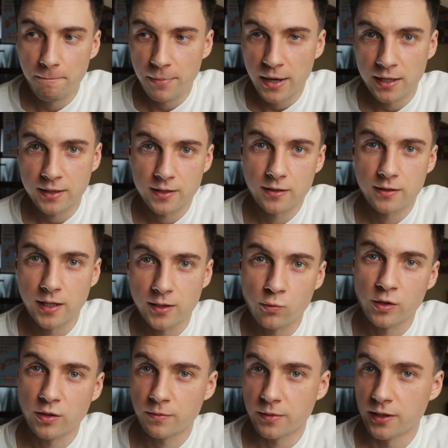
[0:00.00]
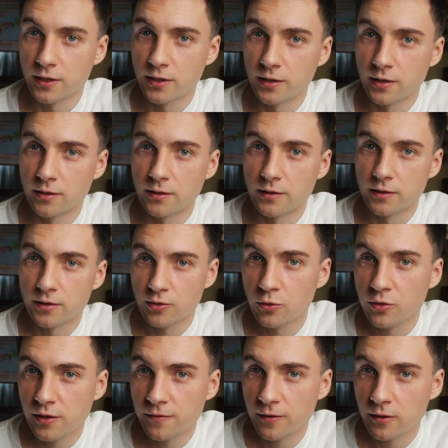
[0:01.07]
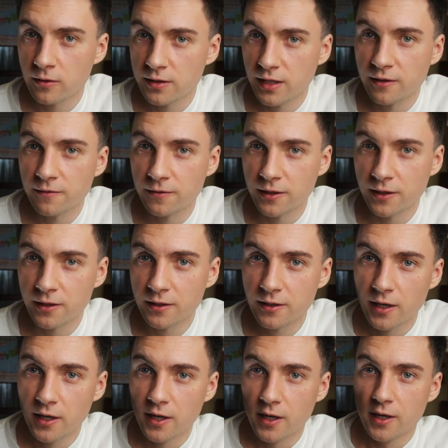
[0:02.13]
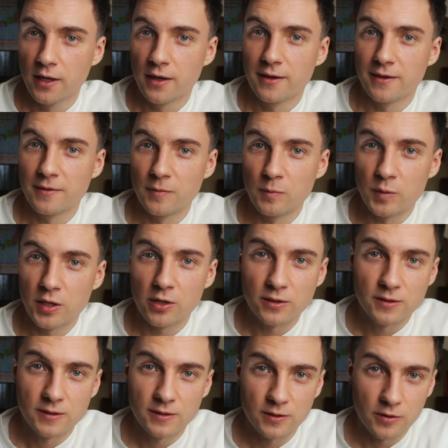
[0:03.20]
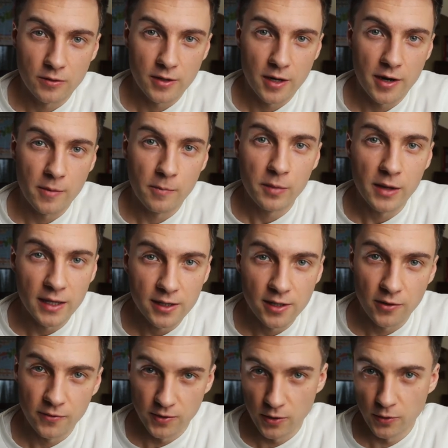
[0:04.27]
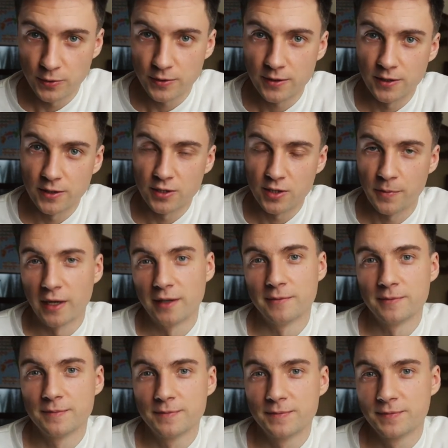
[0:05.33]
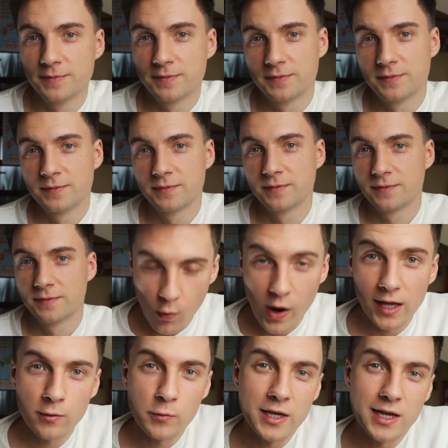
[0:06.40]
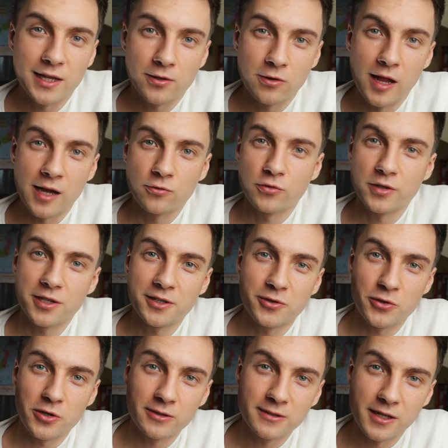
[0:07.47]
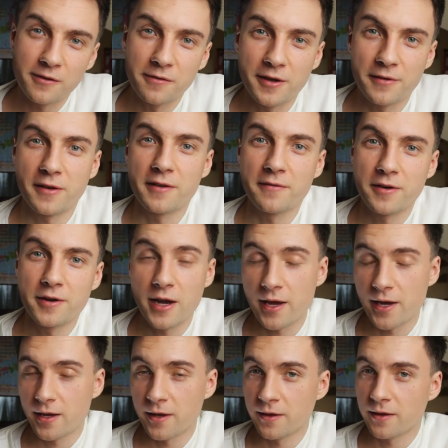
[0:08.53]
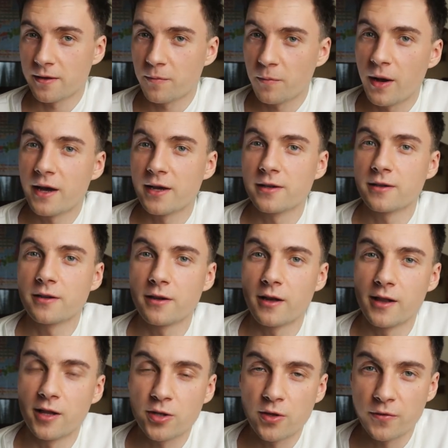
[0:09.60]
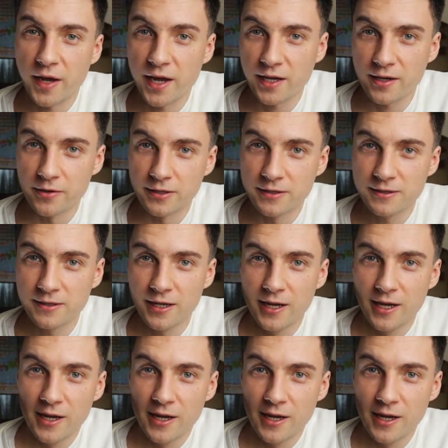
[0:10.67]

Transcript: But that won't be too difficult, I think, because there are plenty of those in Japan. While we at laundry, do yourself a favor and buy a lot of hangers,